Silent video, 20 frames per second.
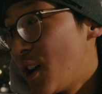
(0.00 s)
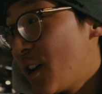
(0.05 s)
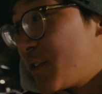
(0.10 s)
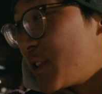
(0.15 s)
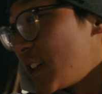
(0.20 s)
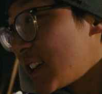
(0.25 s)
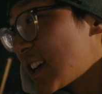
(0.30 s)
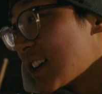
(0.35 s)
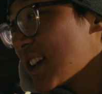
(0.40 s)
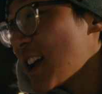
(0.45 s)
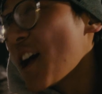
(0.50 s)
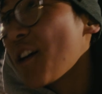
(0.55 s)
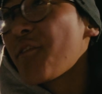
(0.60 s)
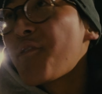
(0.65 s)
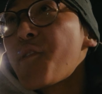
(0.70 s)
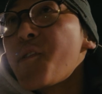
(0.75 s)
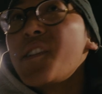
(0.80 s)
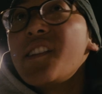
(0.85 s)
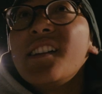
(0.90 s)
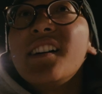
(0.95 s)
I feel like in
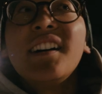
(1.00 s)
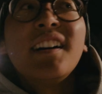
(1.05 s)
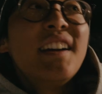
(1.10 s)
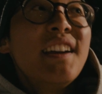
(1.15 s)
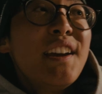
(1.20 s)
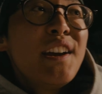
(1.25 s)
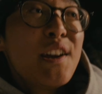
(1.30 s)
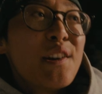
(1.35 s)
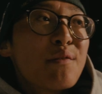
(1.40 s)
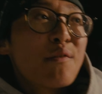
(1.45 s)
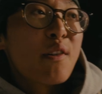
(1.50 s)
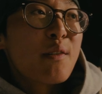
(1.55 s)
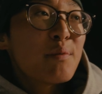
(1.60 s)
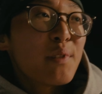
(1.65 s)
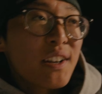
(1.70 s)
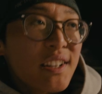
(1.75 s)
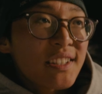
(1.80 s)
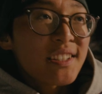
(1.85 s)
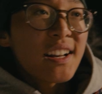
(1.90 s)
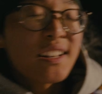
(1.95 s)
California, in warm
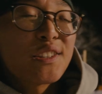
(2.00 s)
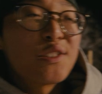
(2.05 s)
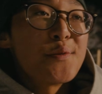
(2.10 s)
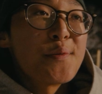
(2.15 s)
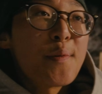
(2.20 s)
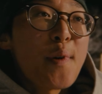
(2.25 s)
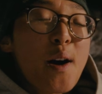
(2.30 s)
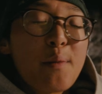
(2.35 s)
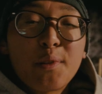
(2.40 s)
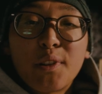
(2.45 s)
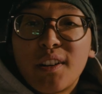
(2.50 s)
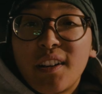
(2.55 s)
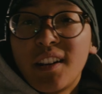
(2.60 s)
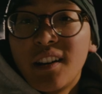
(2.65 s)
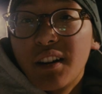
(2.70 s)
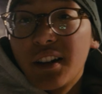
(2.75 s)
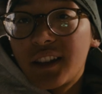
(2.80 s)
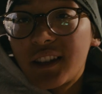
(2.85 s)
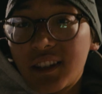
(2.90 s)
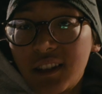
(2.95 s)
places, that's super popular.
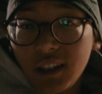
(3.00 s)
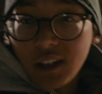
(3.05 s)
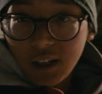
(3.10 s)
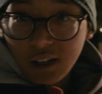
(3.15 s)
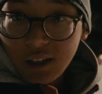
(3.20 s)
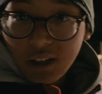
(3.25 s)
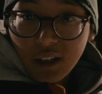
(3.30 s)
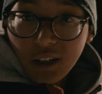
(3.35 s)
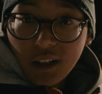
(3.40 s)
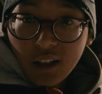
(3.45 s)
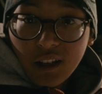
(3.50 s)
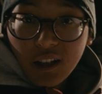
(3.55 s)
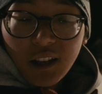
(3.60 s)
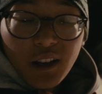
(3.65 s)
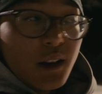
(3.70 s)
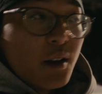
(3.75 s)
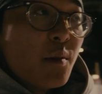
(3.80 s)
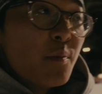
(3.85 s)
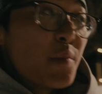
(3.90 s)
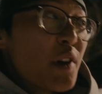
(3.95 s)
Here, it's
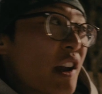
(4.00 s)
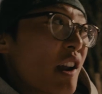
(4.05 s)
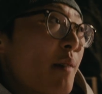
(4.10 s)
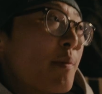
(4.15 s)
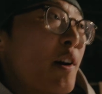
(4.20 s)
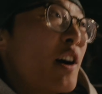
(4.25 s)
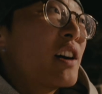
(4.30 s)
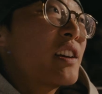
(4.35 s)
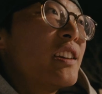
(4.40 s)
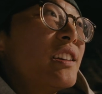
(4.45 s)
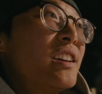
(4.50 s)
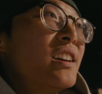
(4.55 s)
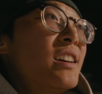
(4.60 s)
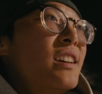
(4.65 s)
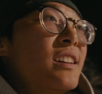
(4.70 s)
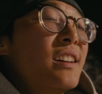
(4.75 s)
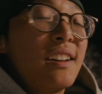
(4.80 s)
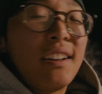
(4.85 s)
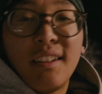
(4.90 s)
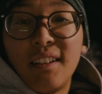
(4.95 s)
pickup hockey.
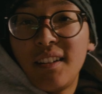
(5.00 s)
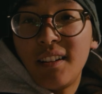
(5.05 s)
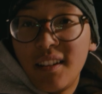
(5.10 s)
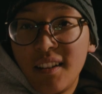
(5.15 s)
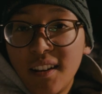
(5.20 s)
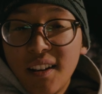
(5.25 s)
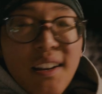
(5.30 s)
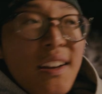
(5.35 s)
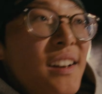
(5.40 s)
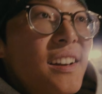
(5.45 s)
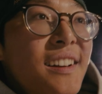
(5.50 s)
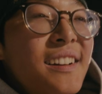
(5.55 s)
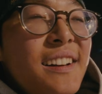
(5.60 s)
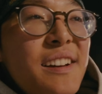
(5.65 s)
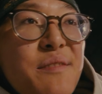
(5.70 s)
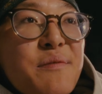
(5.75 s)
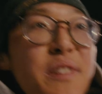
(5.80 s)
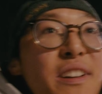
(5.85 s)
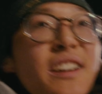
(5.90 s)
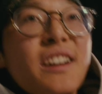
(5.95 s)

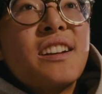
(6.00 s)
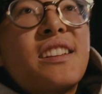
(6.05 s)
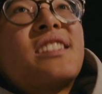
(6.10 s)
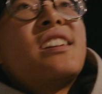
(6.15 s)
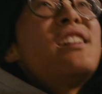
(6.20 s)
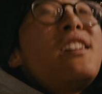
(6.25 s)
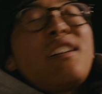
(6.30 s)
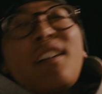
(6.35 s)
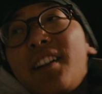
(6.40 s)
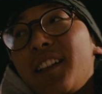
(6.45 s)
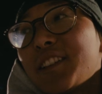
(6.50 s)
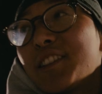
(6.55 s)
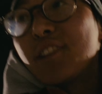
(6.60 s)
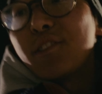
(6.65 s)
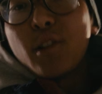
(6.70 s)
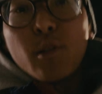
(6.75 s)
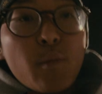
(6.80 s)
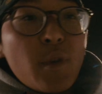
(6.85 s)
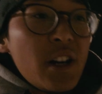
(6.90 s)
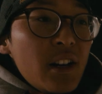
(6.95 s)
Pretty nice. All right, let's head
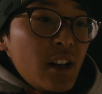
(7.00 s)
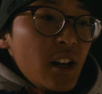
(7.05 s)
home.